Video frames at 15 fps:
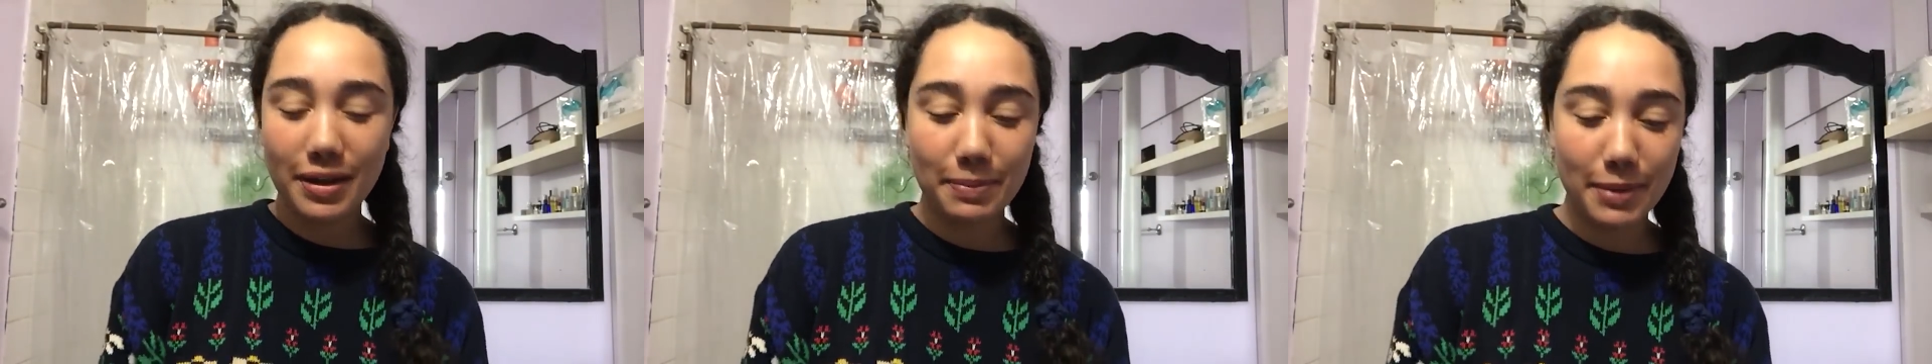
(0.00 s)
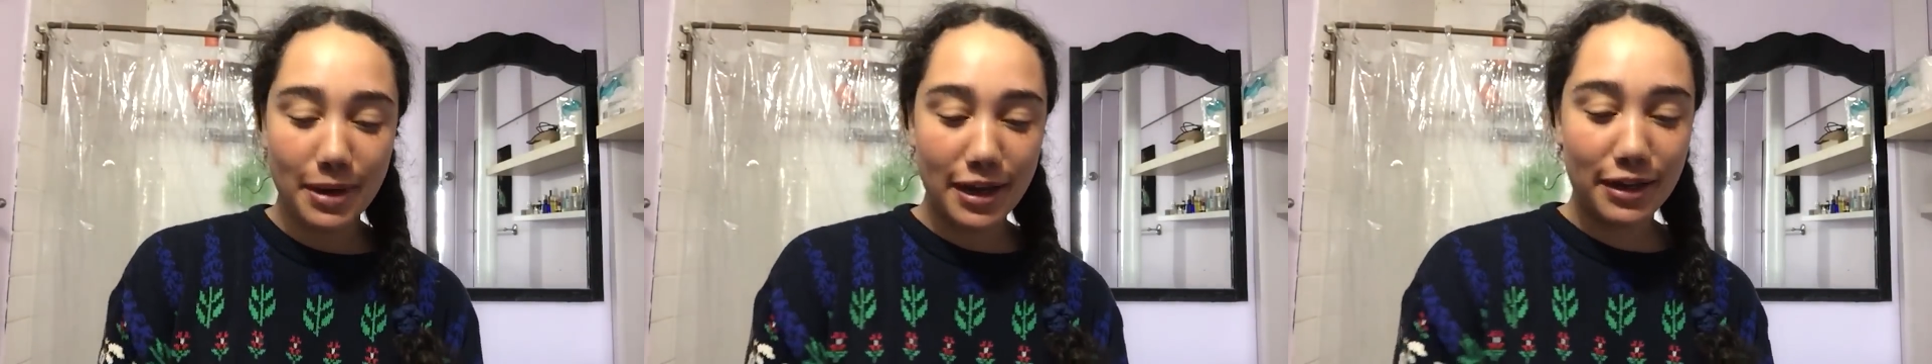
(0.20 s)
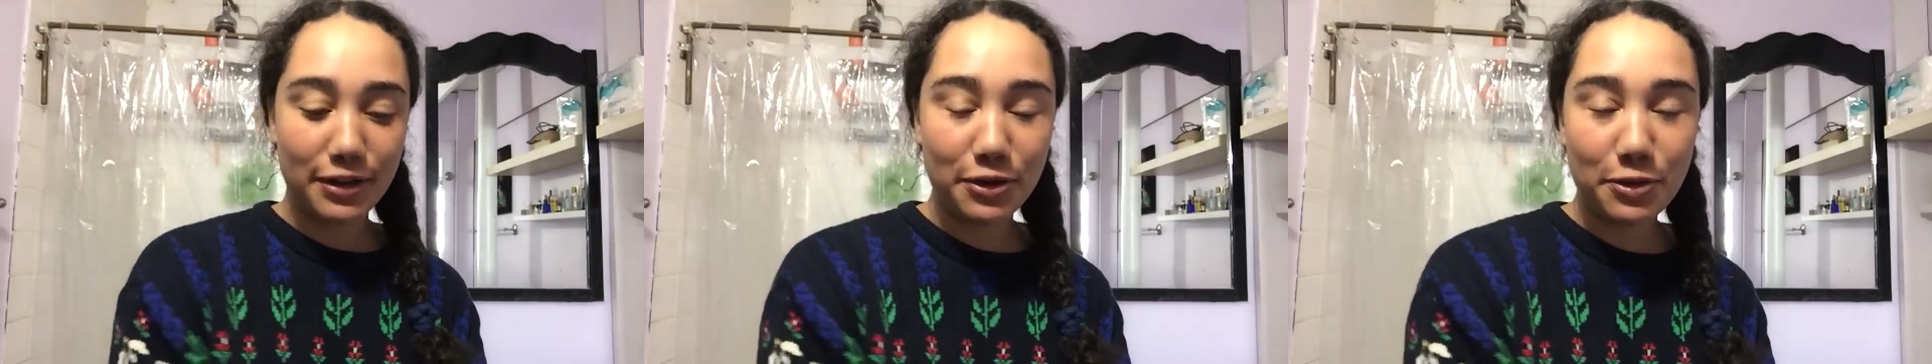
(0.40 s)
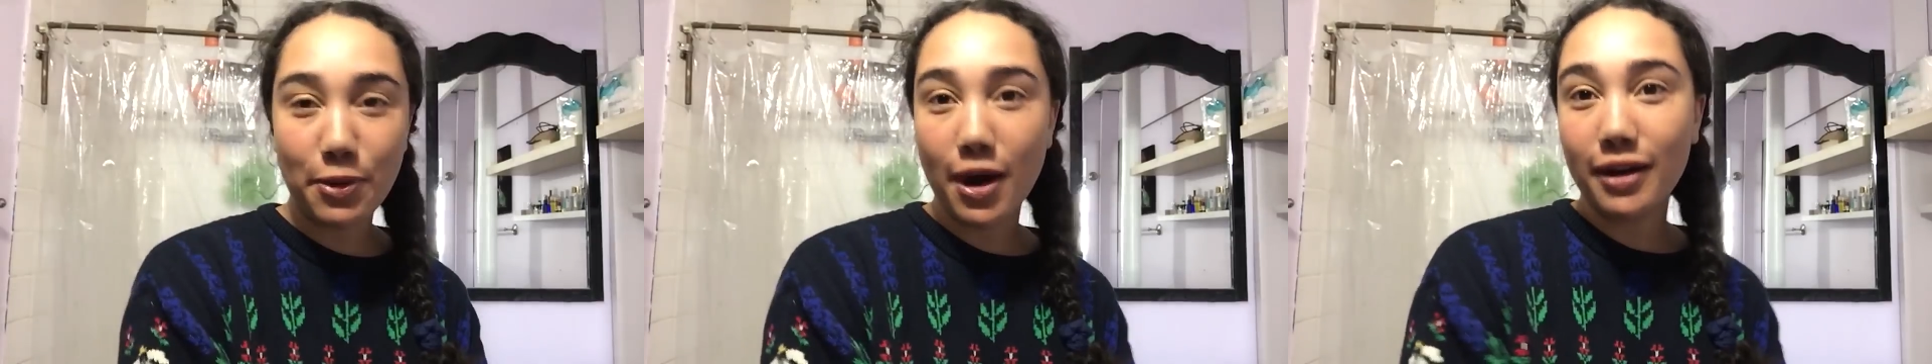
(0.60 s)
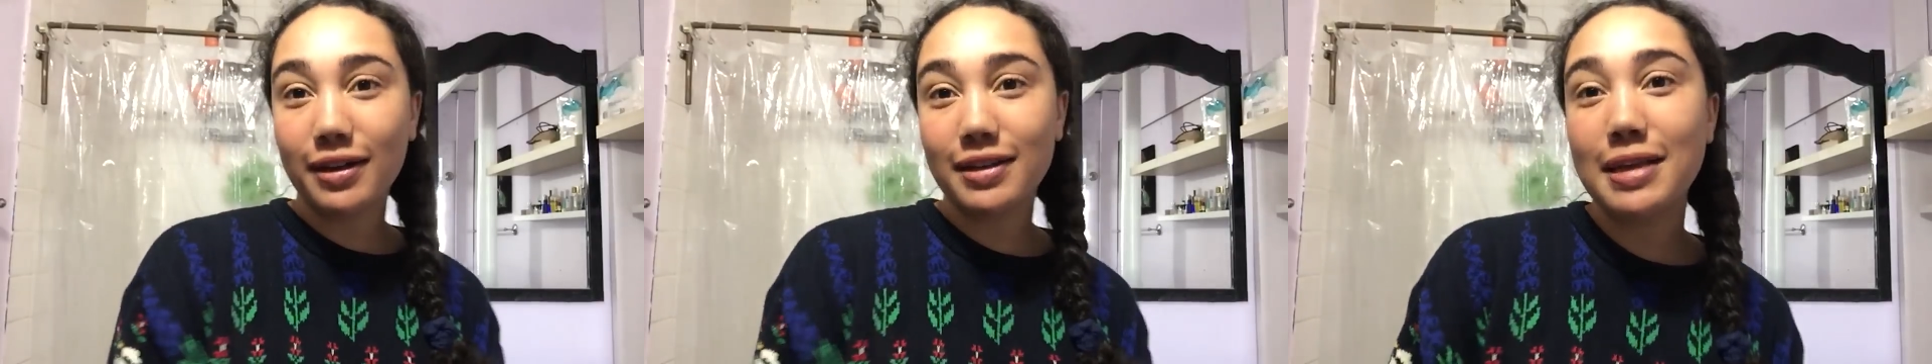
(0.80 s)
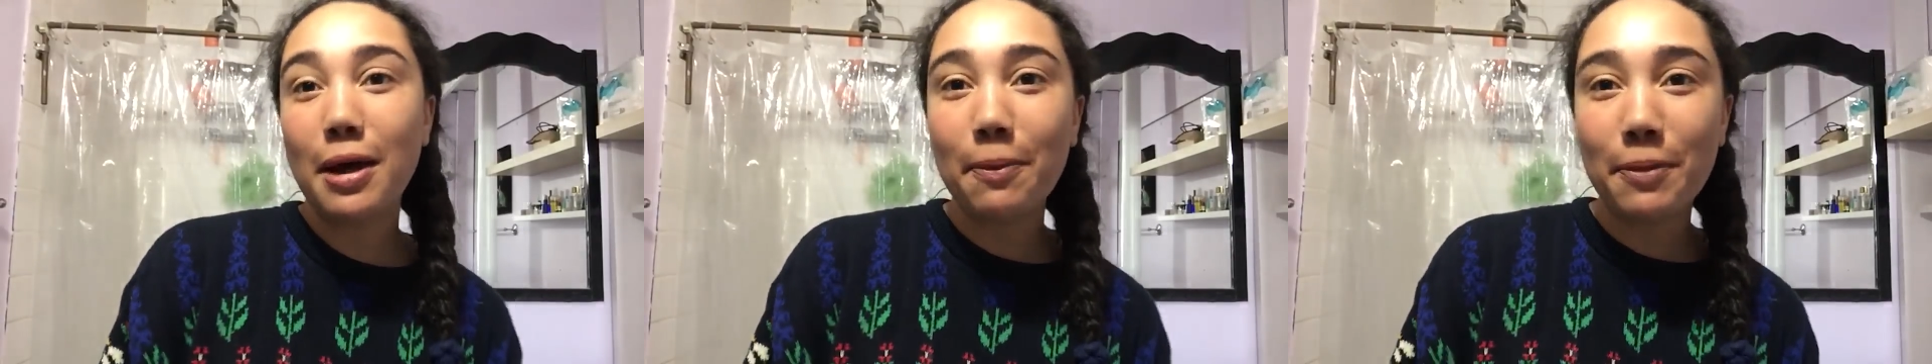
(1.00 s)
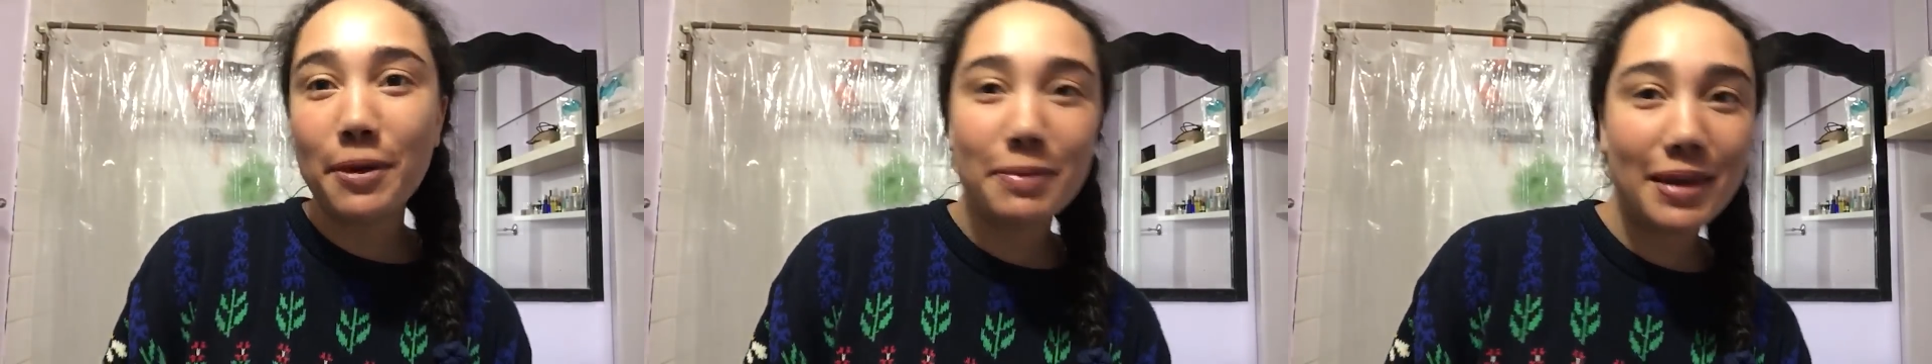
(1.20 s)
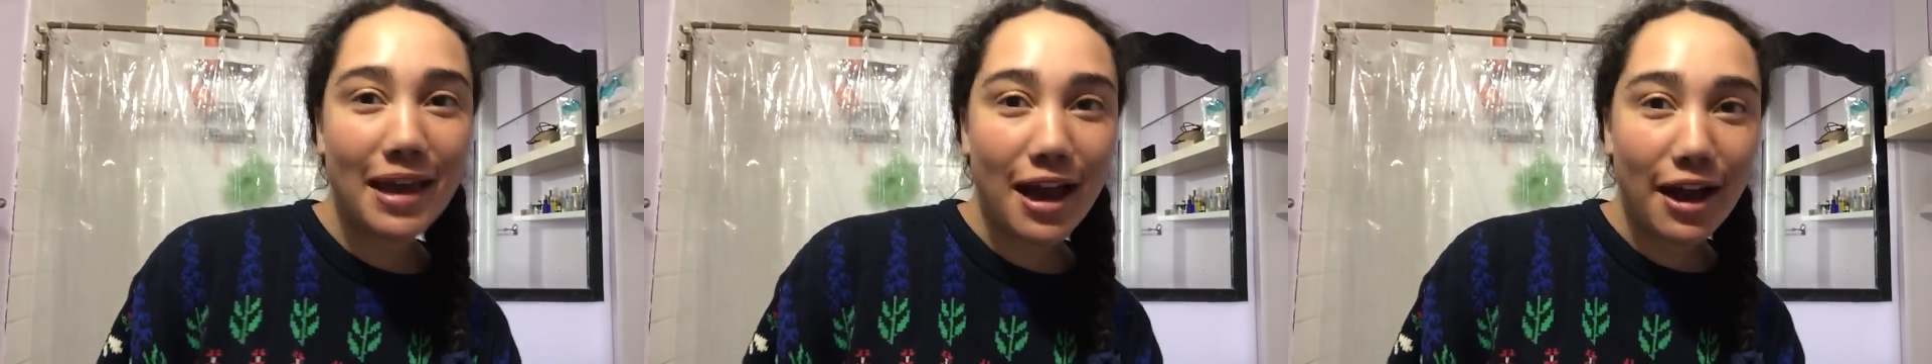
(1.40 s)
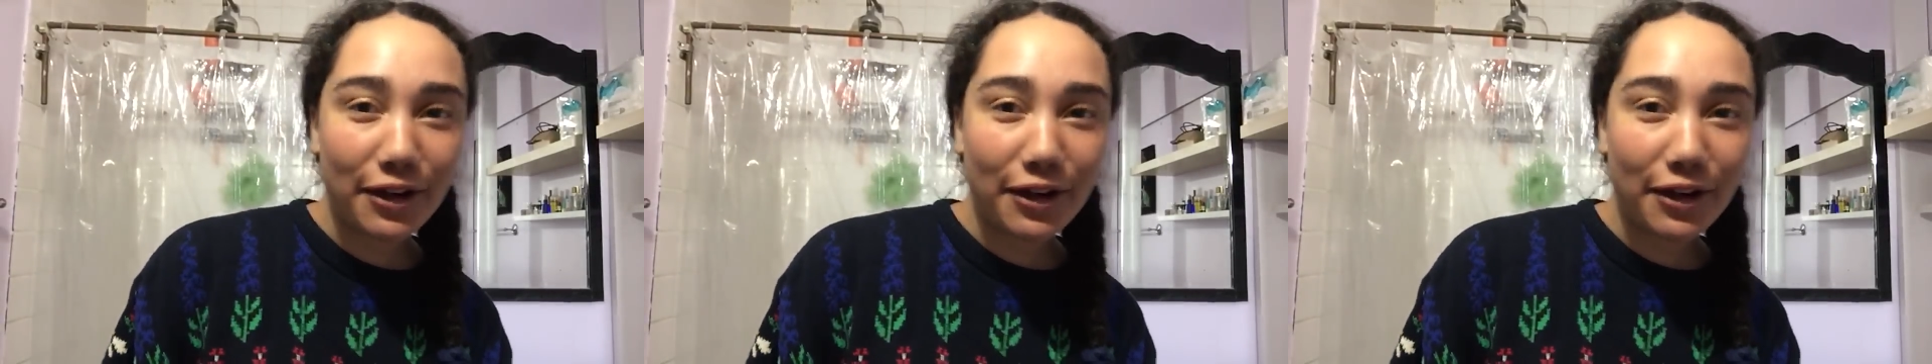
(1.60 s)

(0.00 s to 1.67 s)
my new products helping me